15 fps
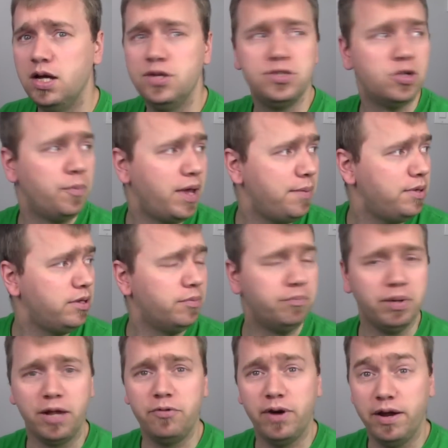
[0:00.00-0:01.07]
So maybe
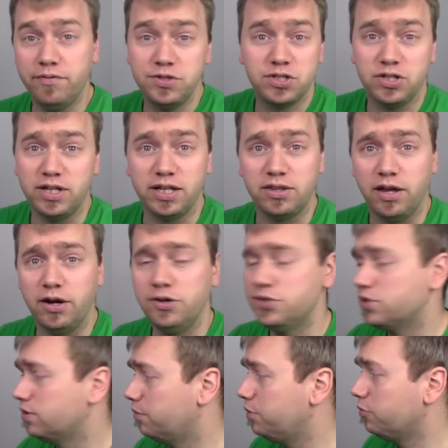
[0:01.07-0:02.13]
Blood Ravens could get
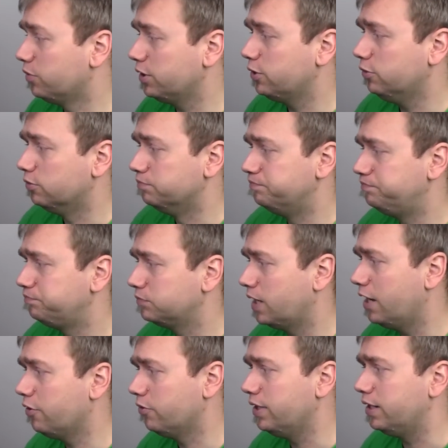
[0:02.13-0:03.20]
theirs, and it'd be really cool.
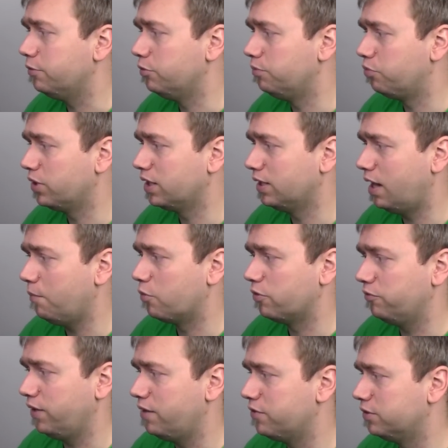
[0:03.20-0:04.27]
I agree, it would bring a lot
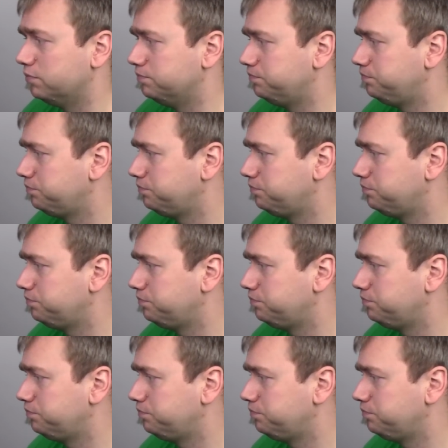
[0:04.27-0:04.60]
more flavor.